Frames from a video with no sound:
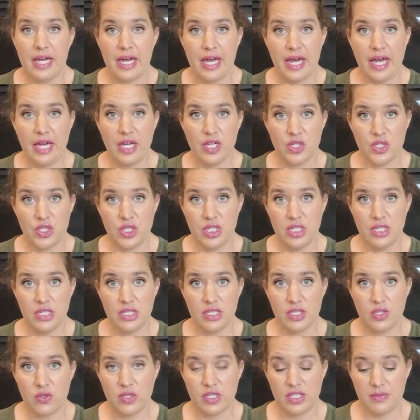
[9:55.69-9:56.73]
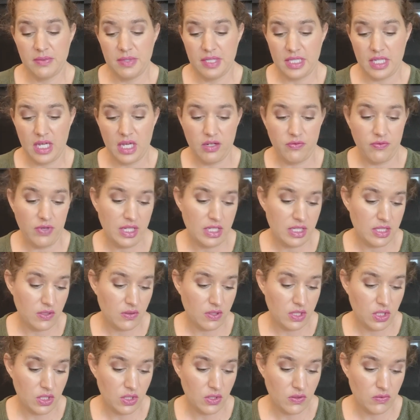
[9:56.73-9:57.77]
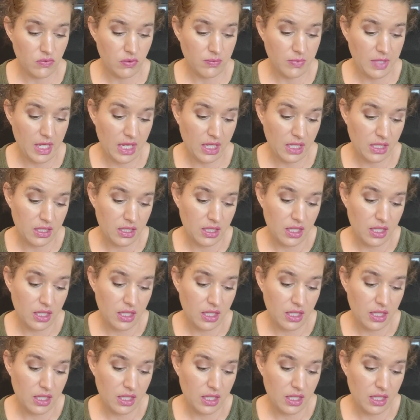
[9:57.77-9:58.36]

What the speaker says: Ash's Christmas Advent, so I chose from that.